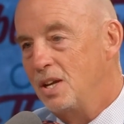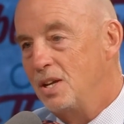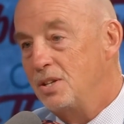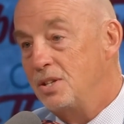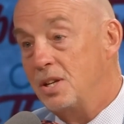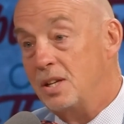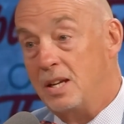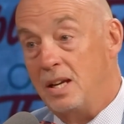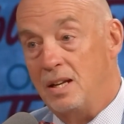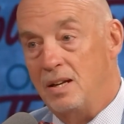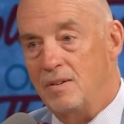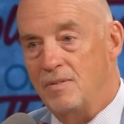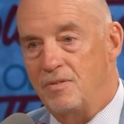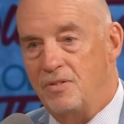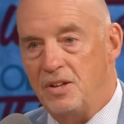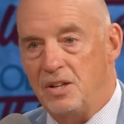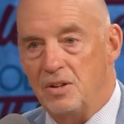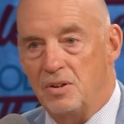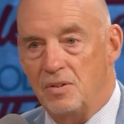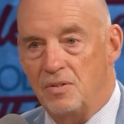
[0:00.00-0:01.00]
to get a
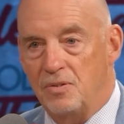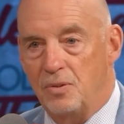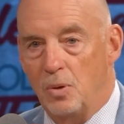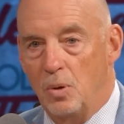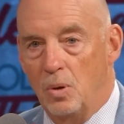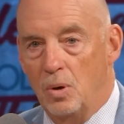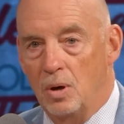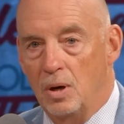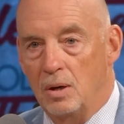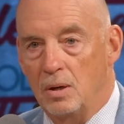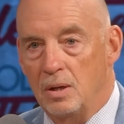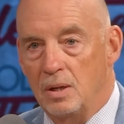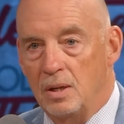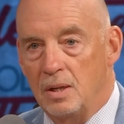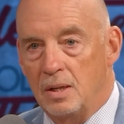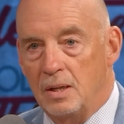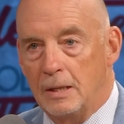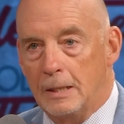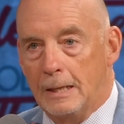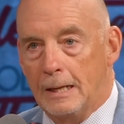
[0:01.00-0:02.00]
feel for
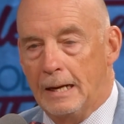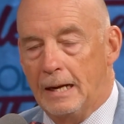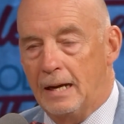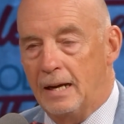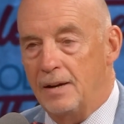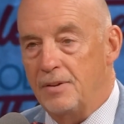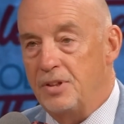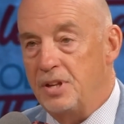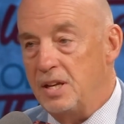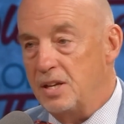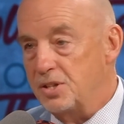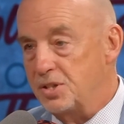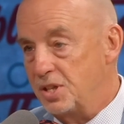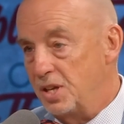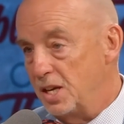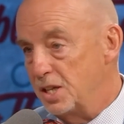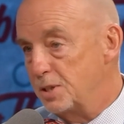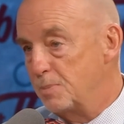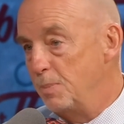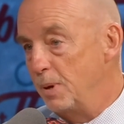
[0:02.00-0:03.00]
the
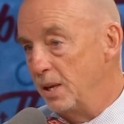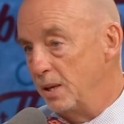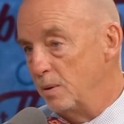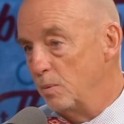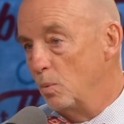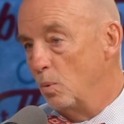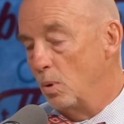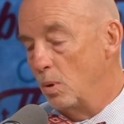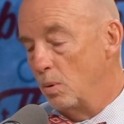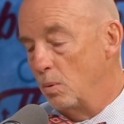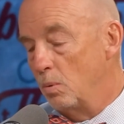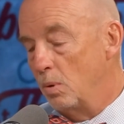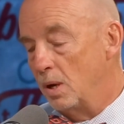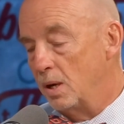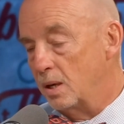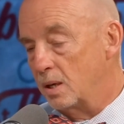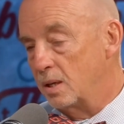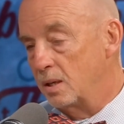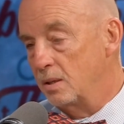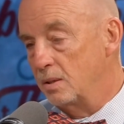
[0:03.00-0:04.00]
assessment and what
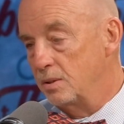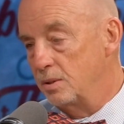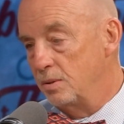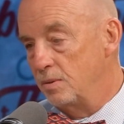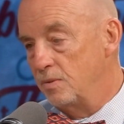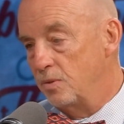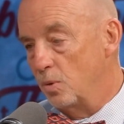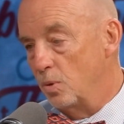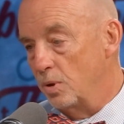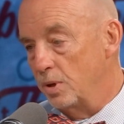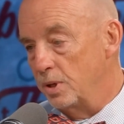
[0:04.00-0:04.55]
it can do for